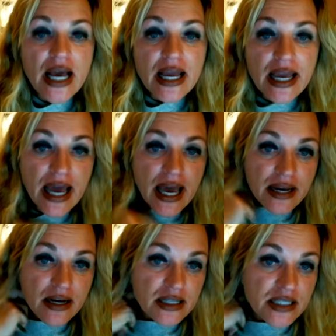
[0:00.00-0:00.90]

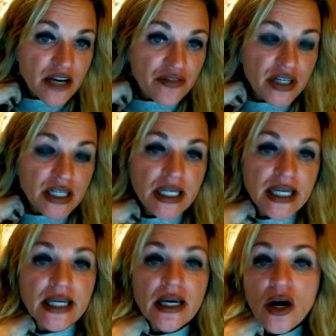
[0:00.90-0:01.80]
can
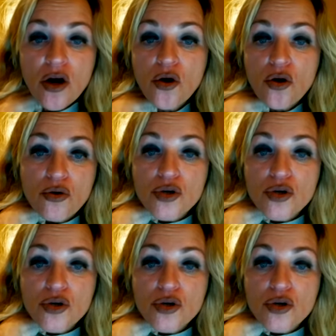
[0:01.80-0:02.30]
definitely cause